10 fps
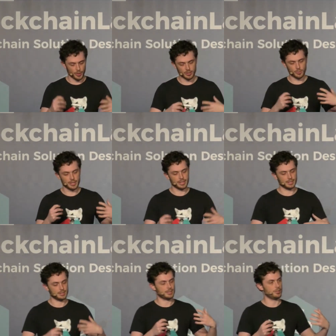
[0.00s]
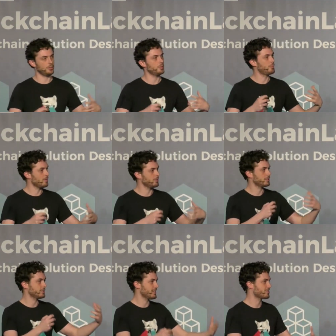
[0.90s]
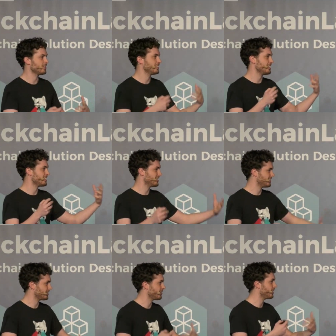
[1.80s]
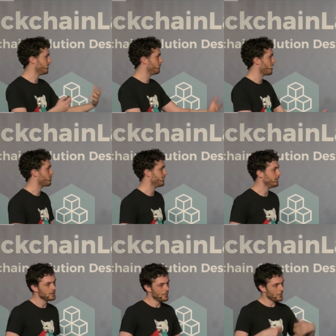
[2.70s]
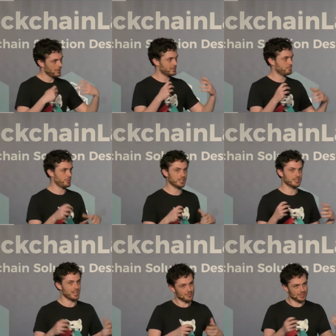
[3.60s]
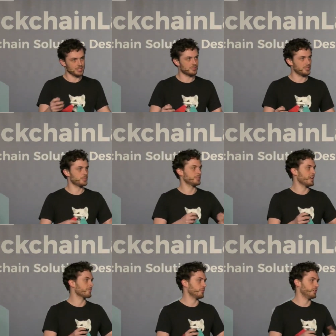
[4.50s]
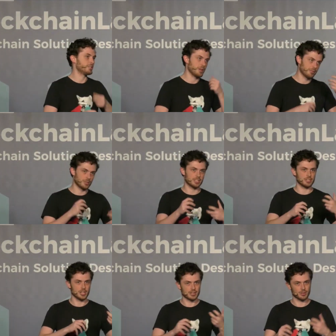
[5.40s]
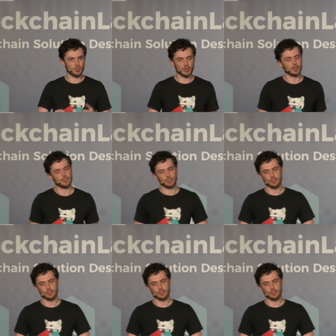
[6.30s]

of the way they get the good public decentralization security property is because everything is visible to everyone, and so everyone can check the work.